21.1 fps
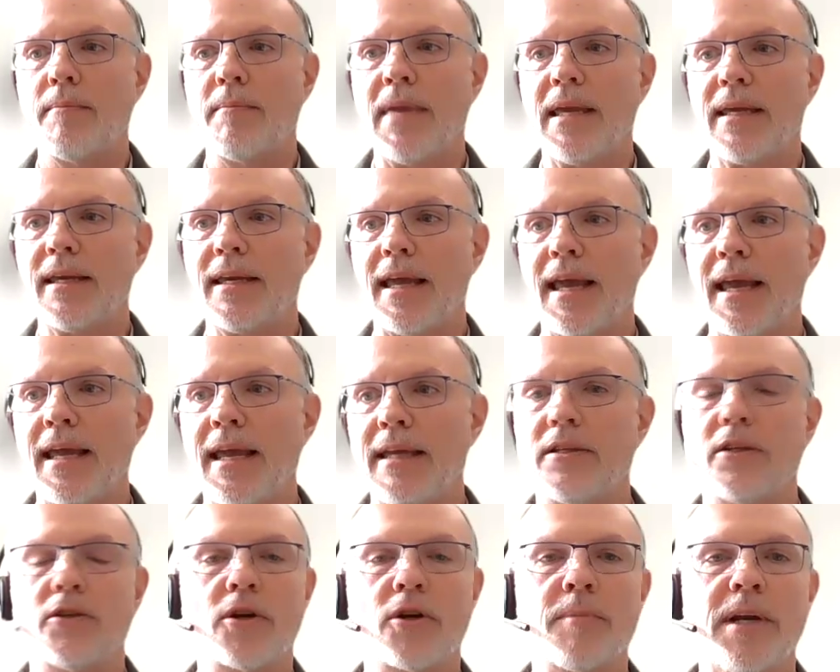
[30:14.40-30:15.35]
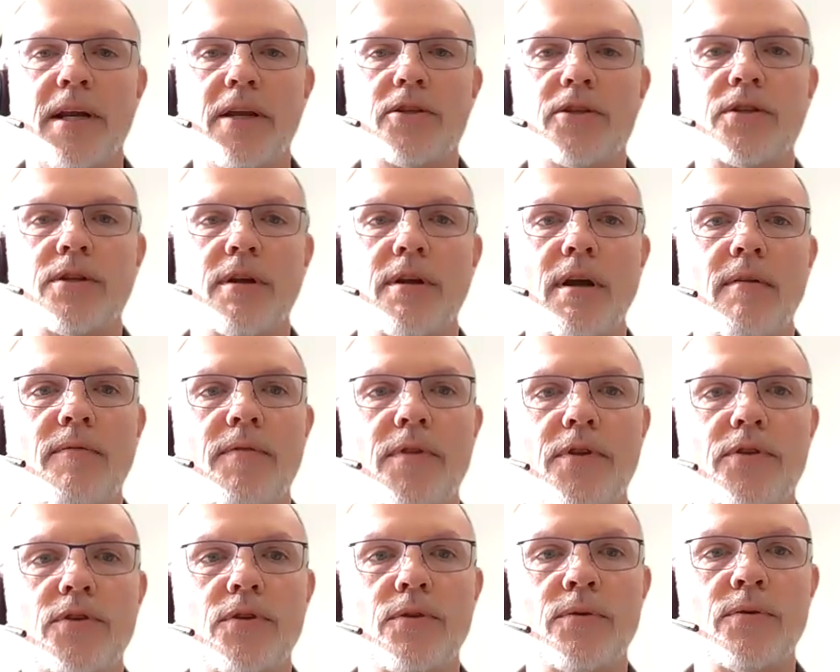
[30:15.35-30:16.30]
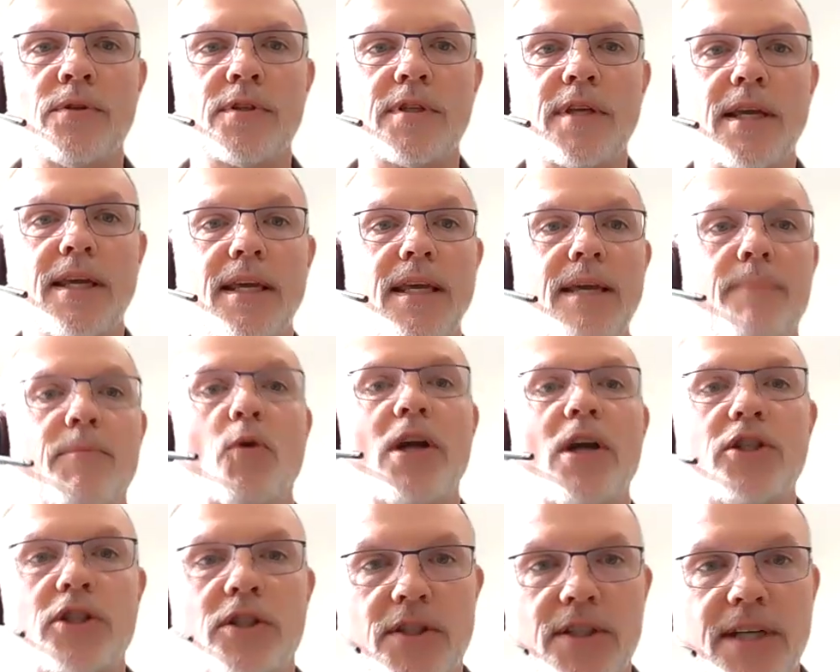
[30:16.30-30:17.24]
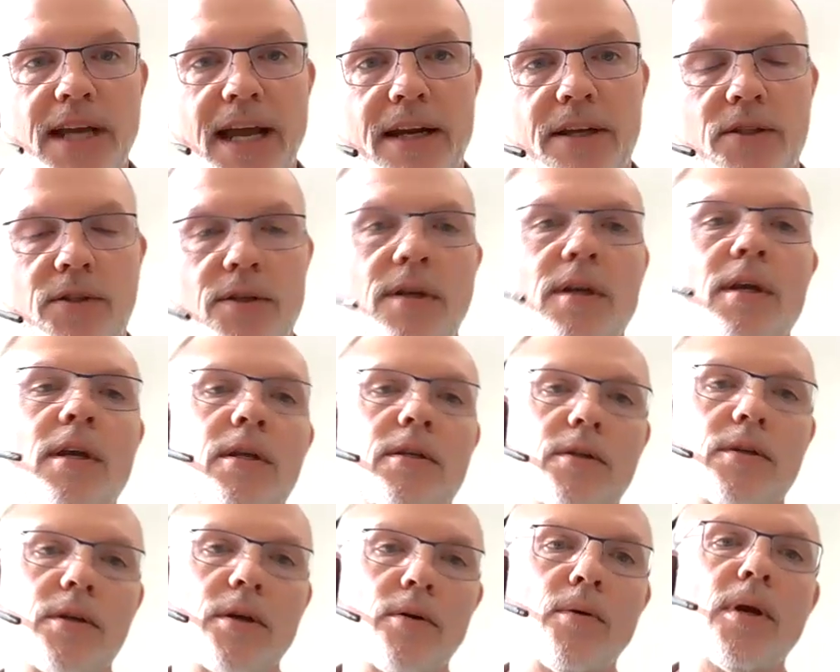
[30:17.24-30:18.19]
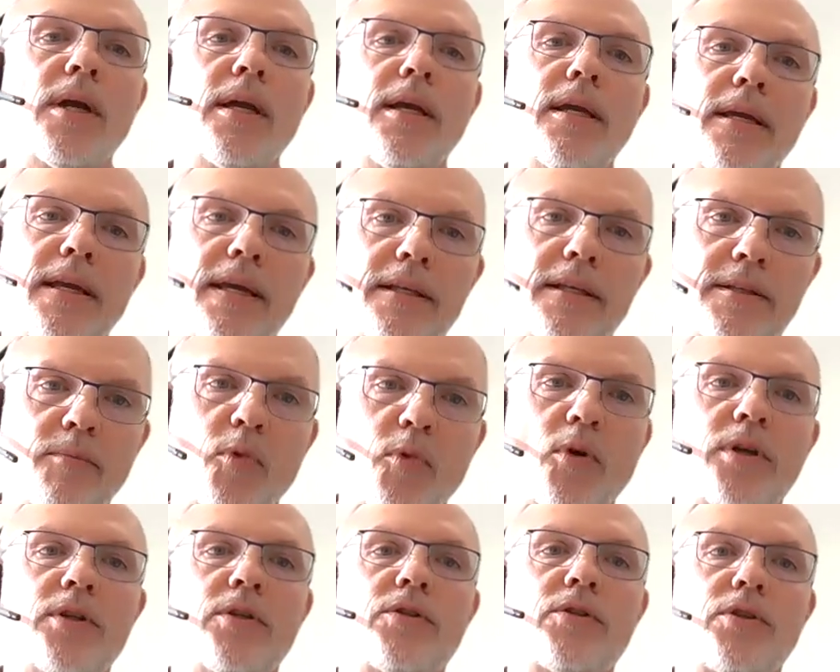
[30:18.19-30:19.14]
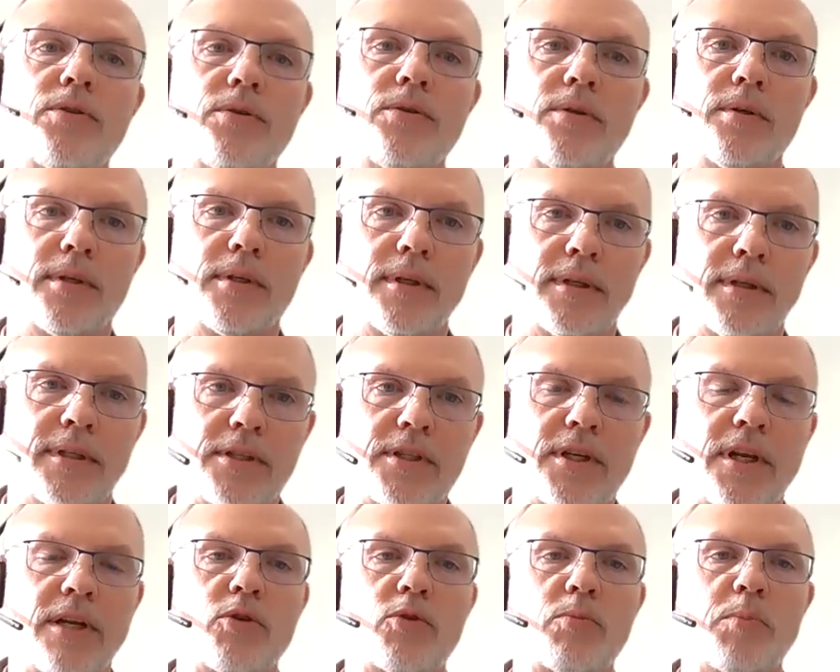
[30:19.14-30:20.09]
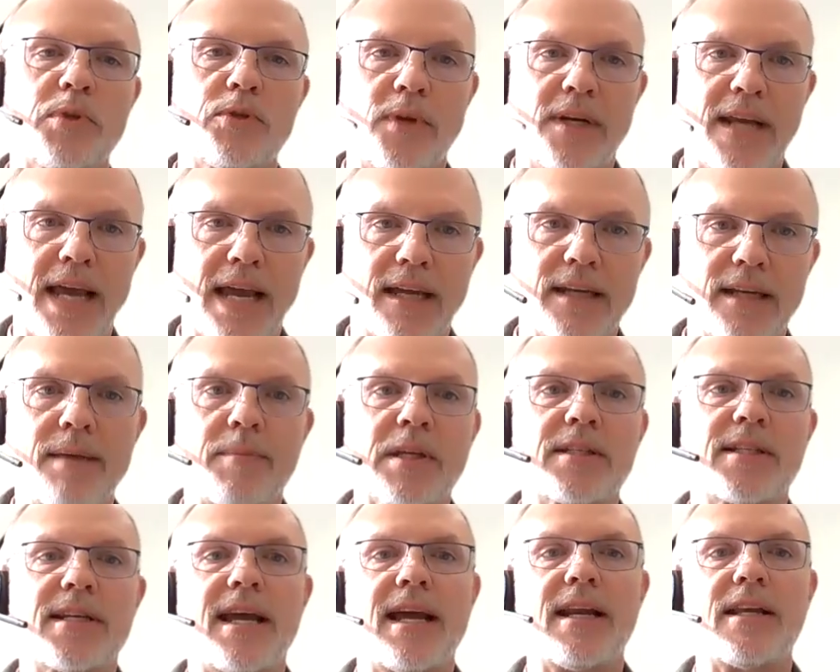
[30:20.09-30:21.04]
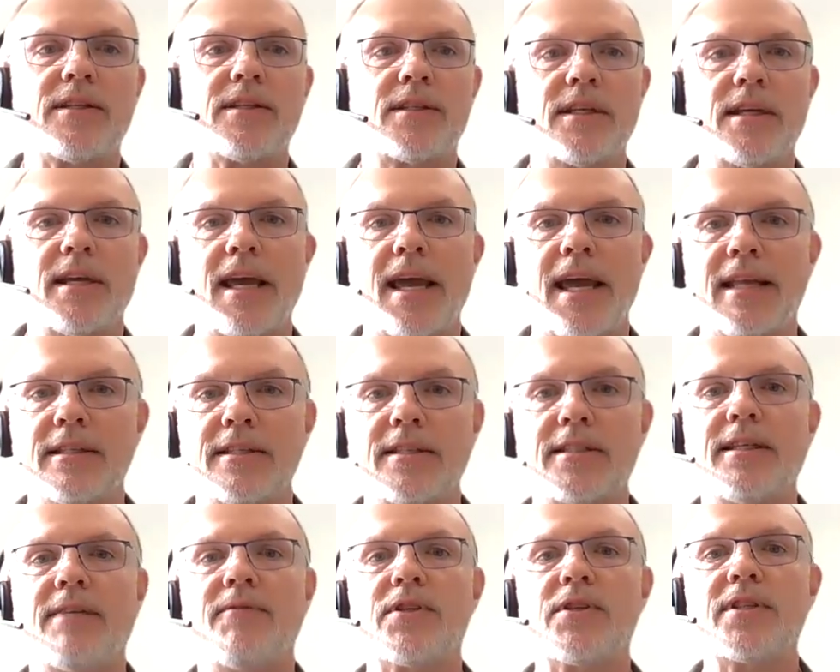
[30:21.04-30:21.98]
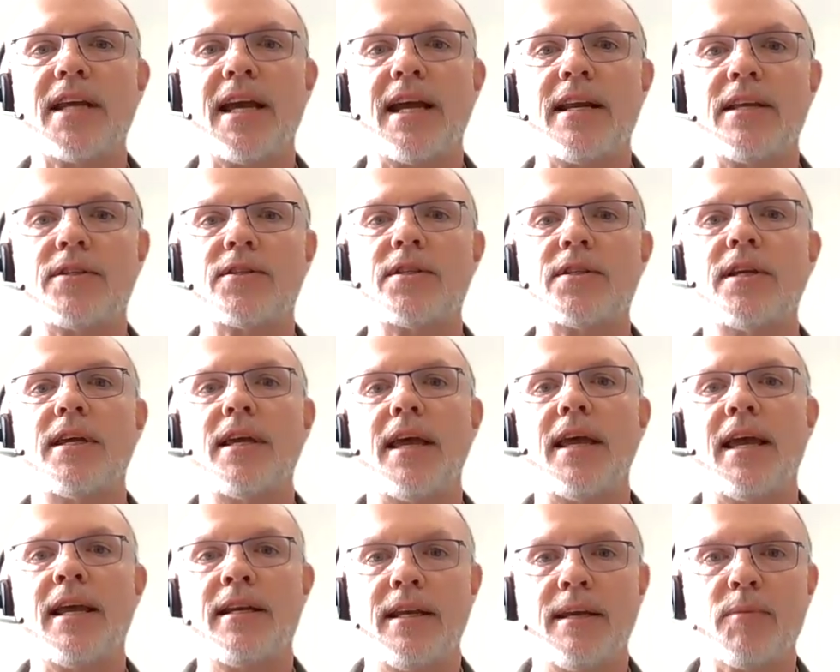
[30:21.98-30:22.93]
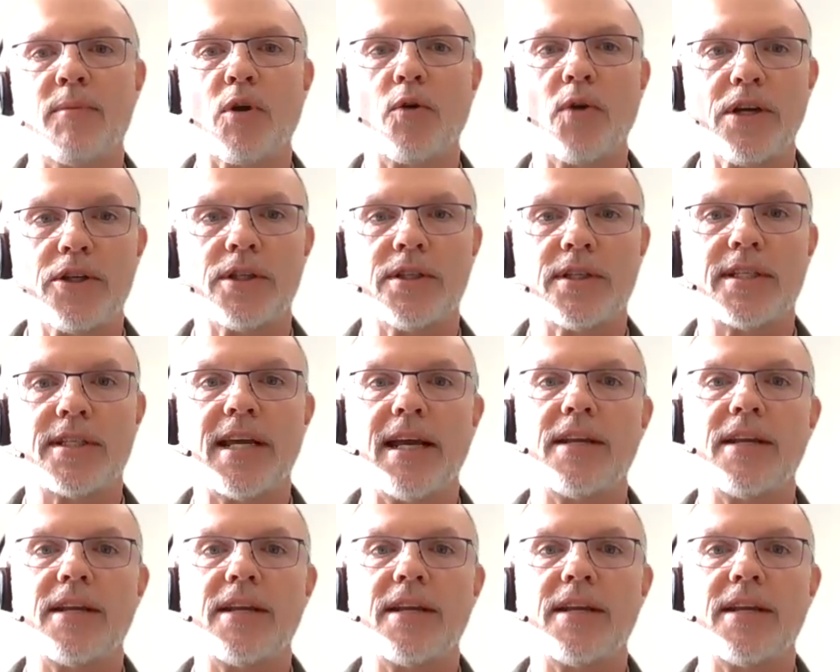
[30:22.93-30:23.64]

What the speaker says: make a determination of the student's immigration status. So it's important to distinguish between academic status and CVIS status and immigration